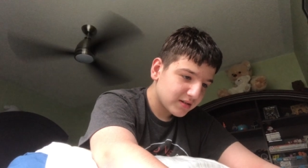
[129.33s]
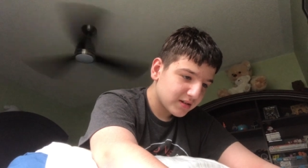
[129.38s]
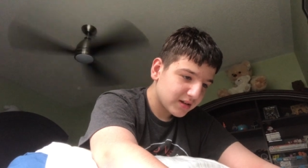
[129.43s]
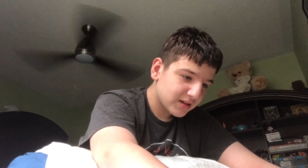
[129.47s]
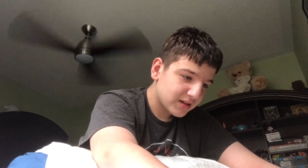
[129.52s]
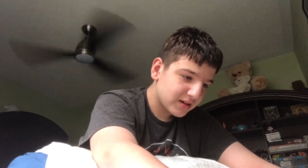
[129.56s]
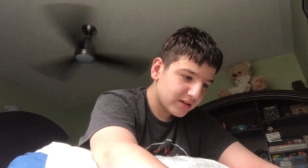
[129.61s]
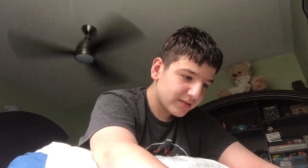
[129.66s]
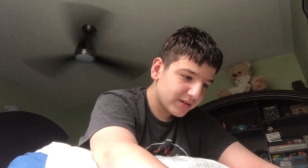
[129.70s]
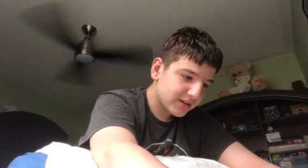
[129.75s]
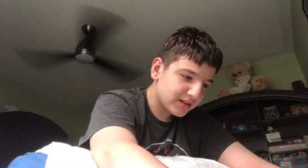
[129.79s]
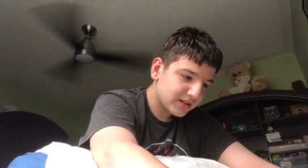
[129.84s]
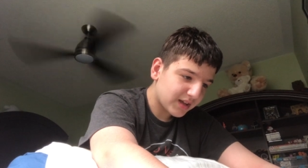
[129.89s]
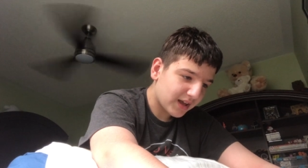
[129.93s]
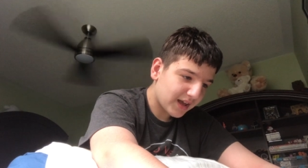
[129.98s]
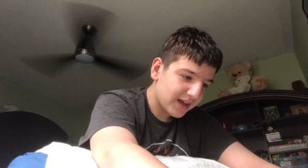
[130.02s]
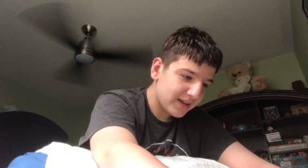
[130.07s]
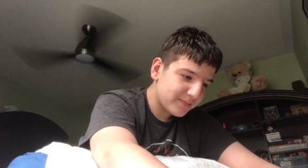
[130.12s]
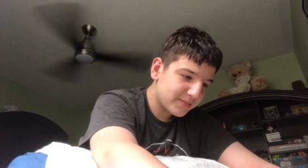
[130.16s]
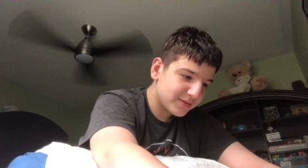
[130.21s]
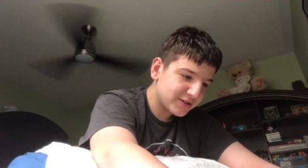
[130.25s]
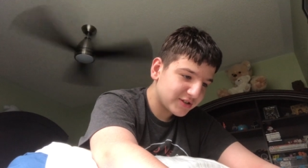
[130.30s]
Because I don't want to
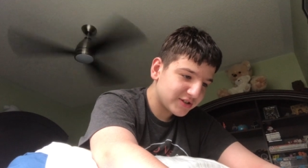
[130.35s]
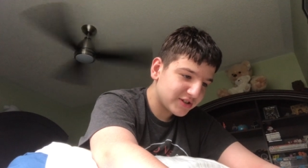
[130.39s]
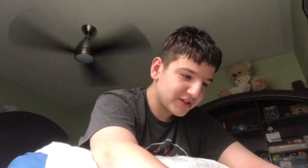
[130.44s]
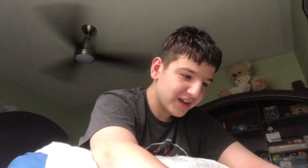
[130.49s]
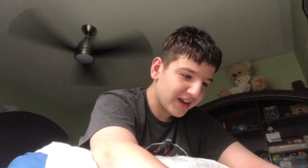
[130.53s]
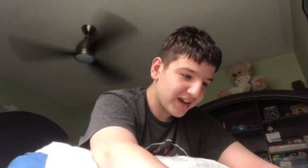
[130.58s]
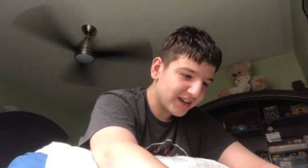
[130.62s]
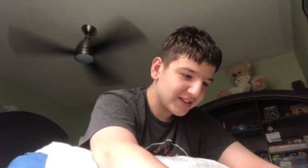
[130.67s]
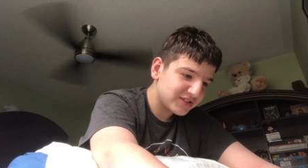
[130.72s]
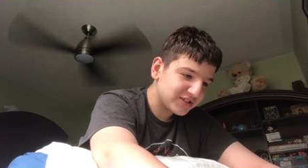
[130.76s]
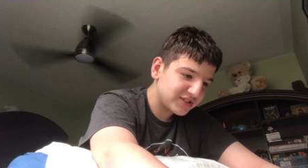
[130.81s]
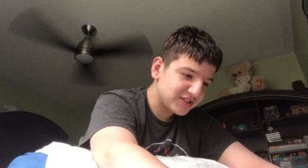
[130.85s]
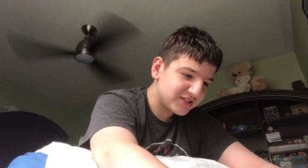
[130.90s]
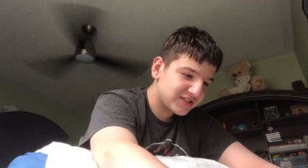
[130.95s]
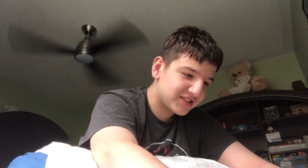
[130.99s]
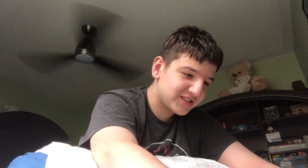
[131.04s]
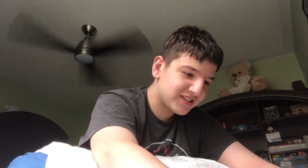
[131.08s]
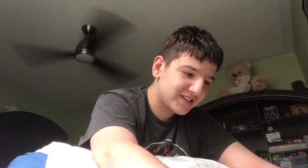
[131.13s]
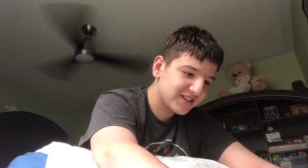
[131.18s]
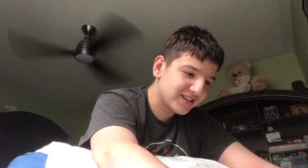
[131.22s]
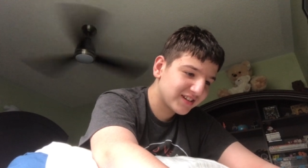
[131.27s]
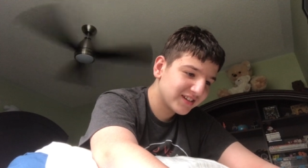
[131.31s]
type in chat.
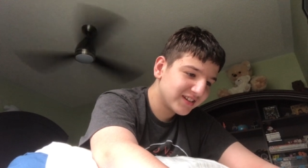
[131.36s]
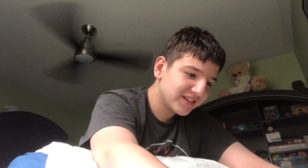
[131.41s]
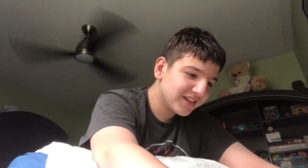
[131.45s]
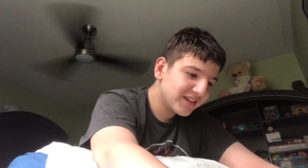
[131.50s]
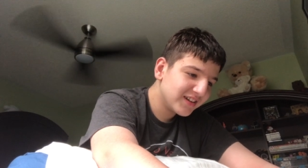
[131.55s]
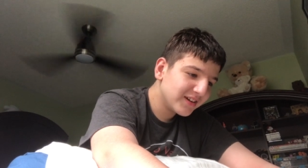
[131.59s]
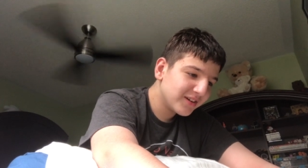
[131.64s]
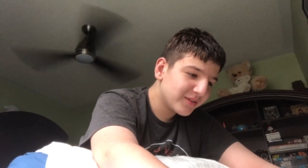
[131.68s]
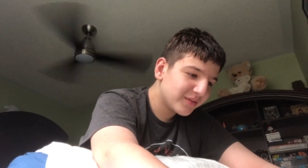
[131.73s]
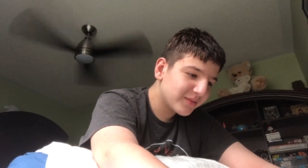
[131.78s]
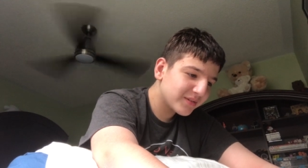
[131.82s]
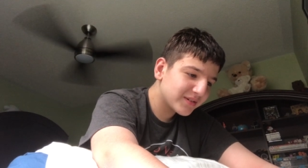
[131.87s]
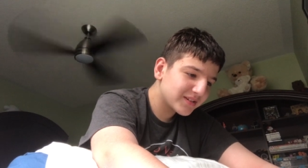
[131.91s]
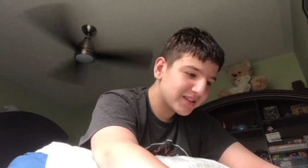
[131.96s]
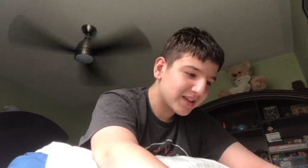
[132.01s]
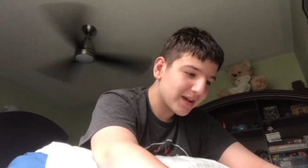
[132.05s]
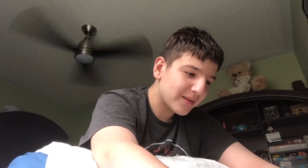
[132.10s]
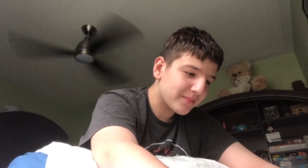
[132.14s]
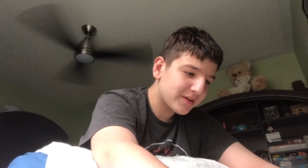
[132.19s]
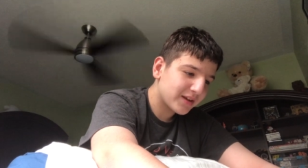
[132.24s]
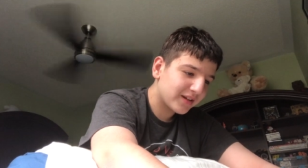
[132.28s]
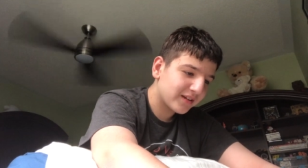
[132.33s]
Jeez. what is
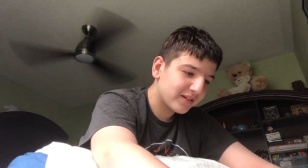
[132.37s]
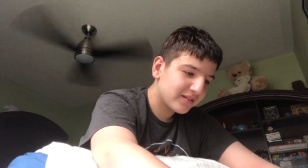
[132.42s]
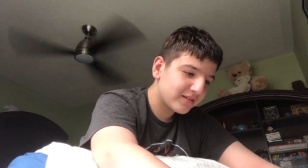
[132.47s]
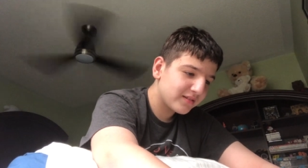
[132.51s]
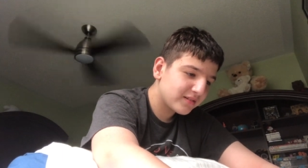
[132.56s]
happening?